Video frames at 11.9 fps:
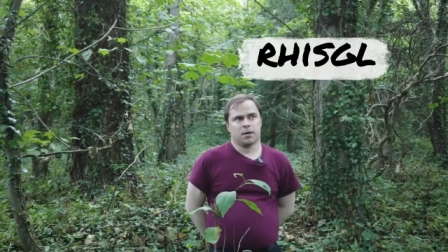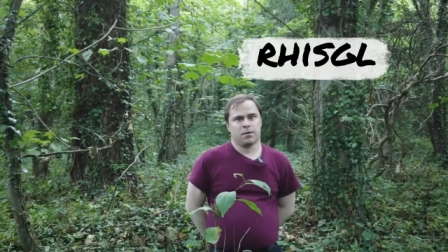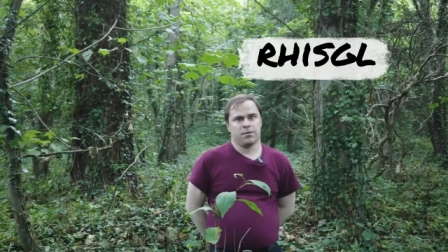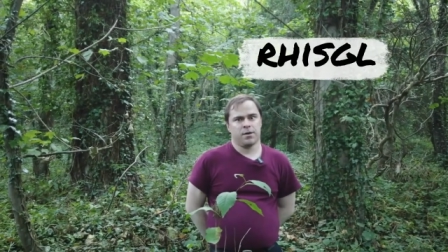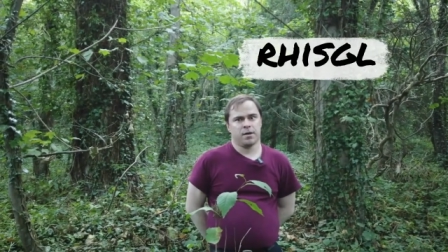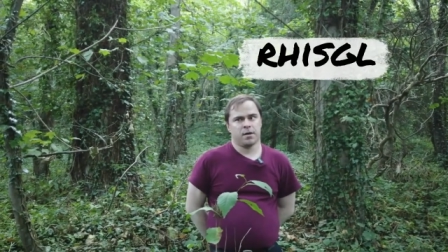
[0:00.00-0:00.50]
And
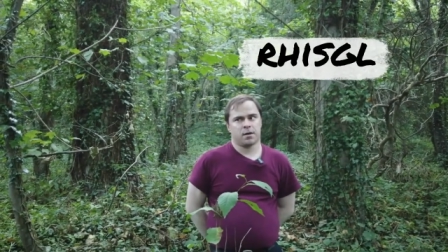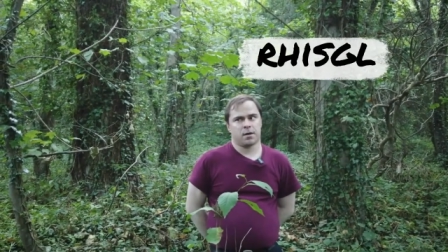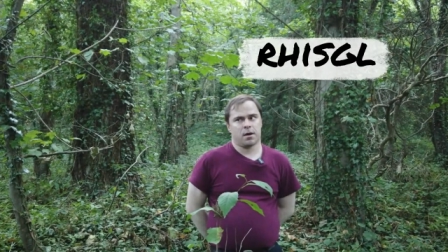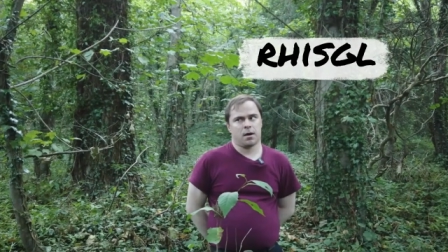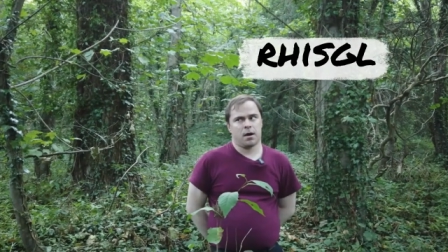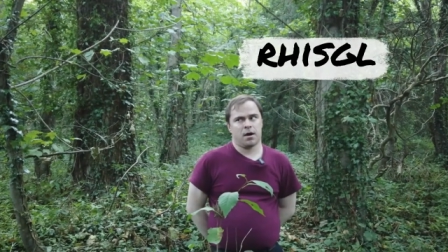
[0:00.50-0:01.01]
I
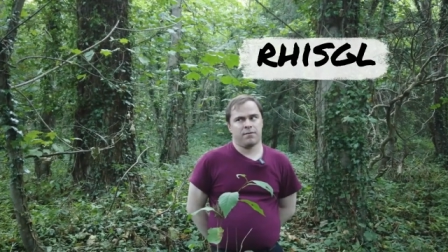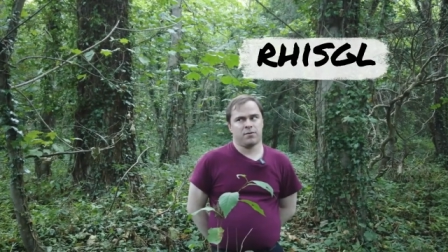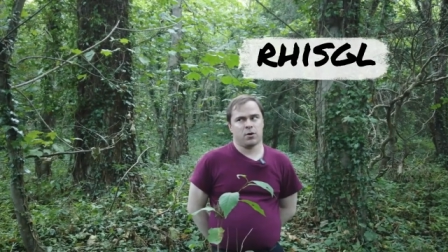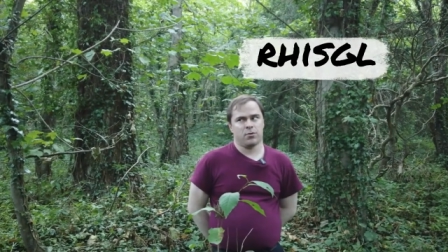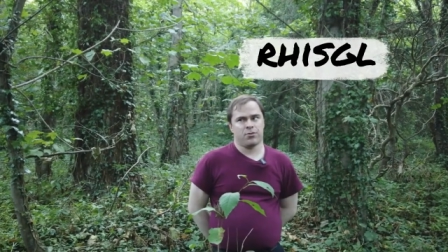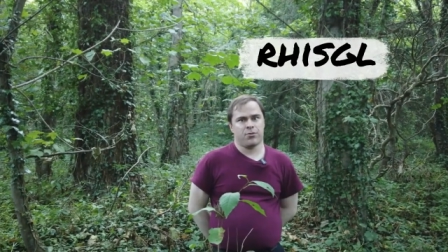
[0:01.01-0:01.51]
think I've
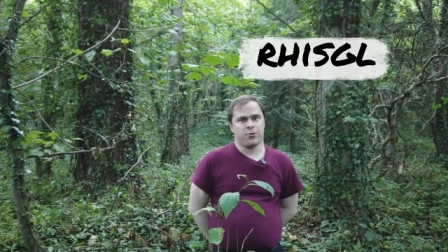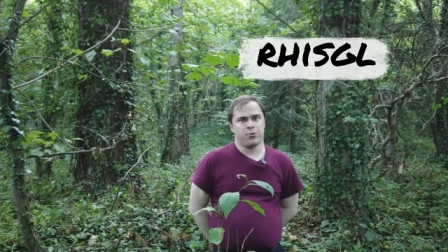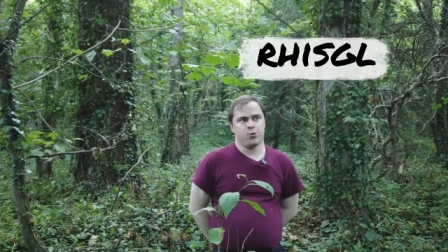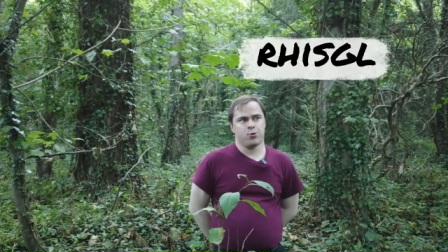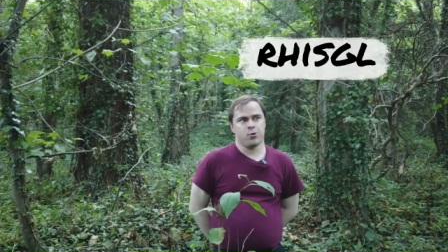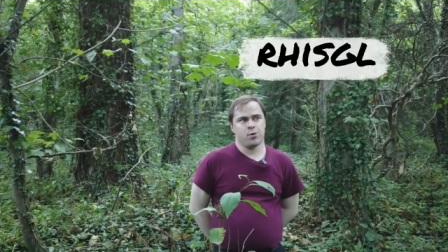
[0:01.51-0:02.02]
gone
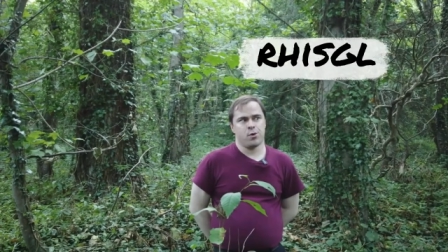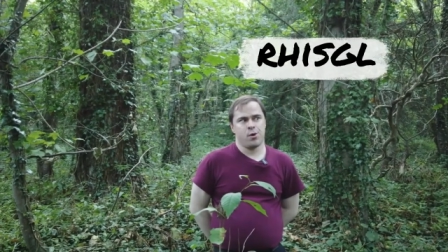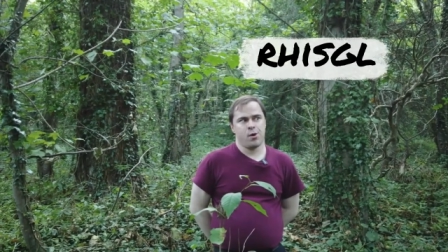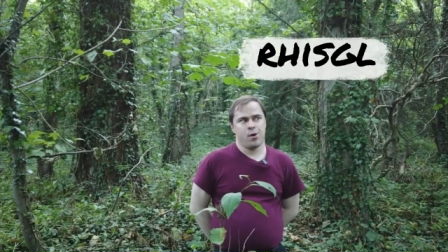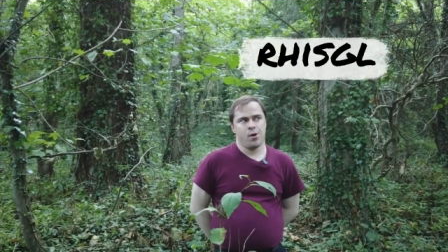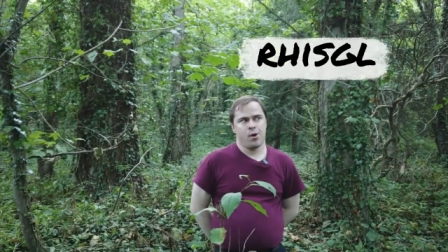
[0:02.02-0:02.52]
through
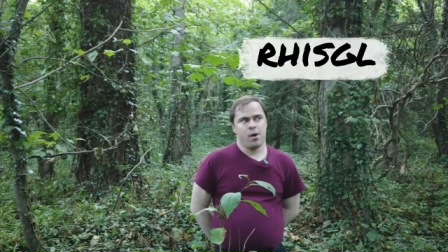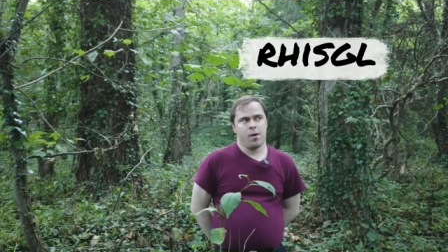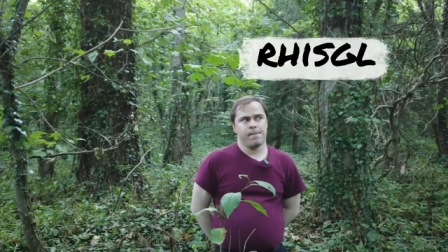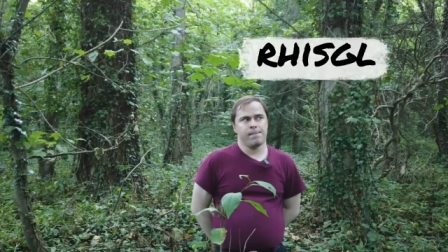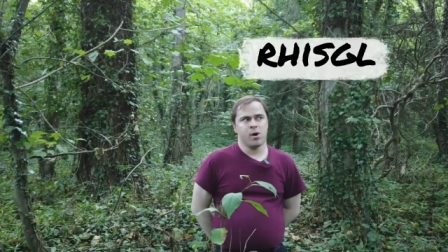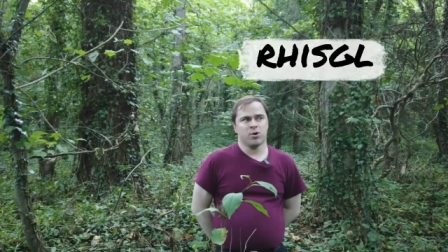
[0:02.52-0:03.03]

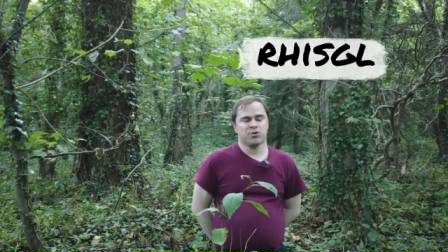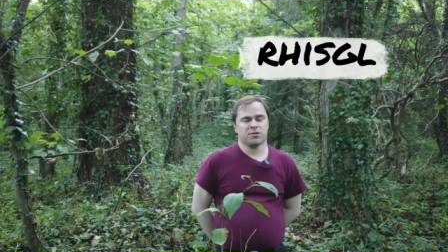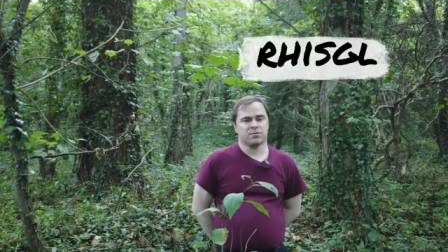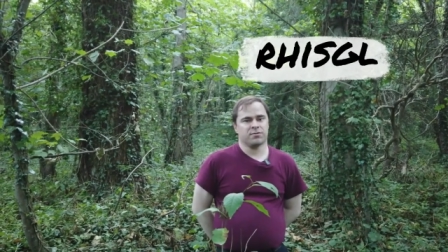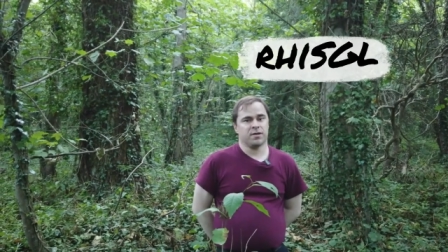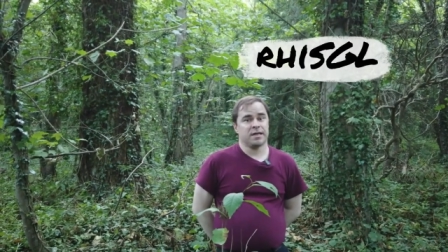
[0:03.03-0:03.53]

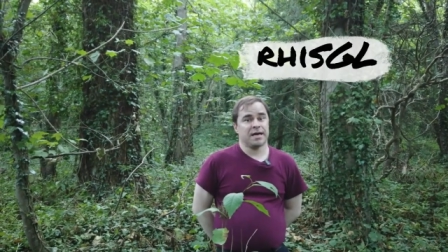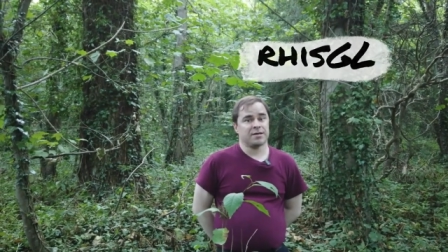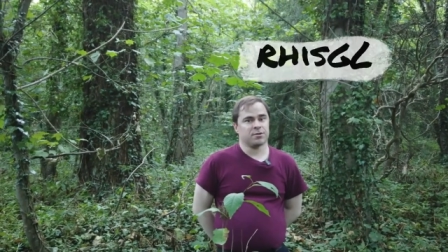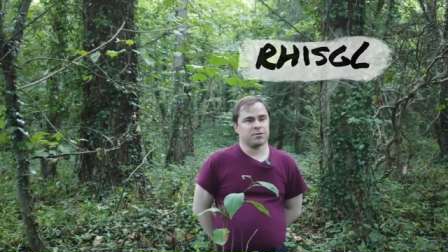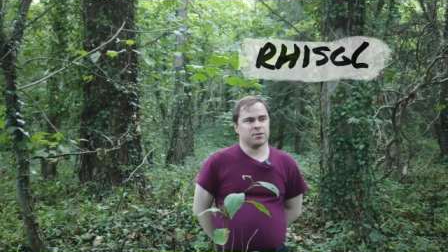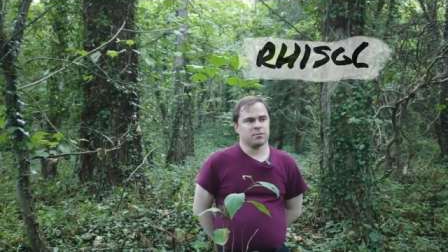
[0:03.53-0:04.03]
most of the
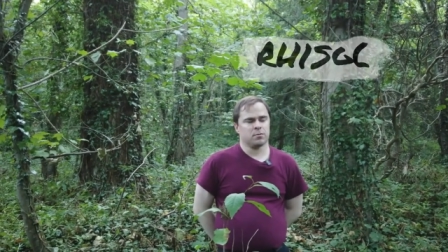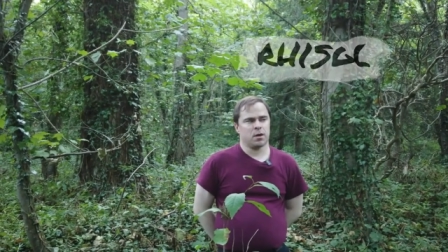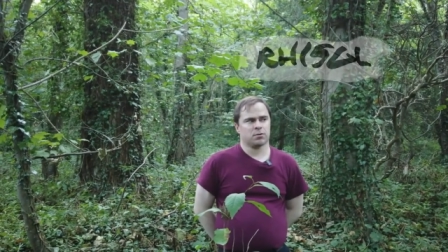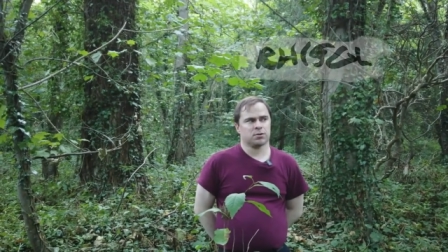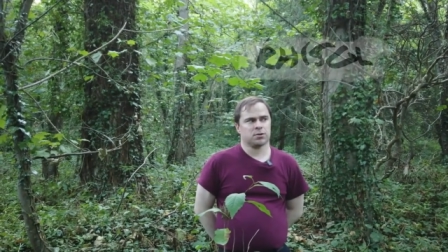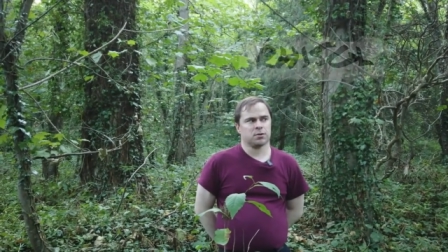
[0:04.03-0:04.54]
letters in
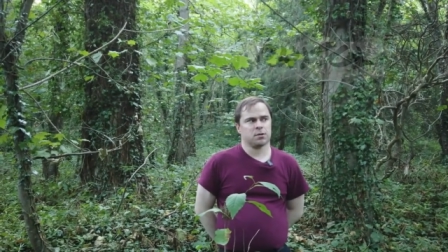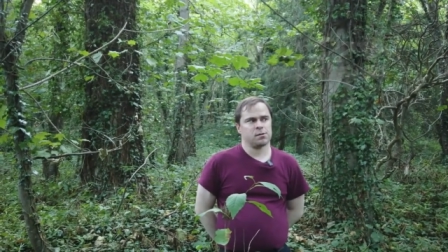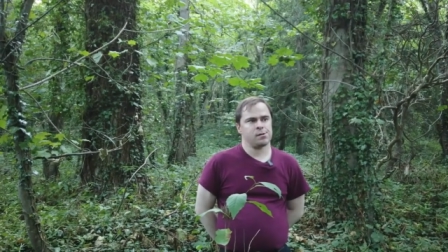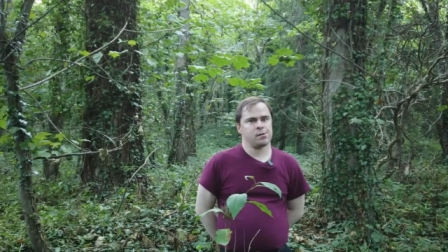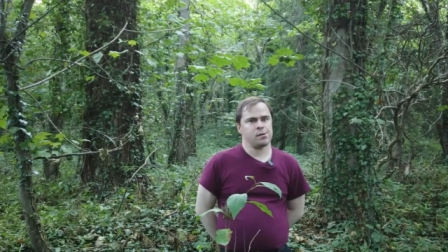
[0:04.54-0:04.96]
Welsh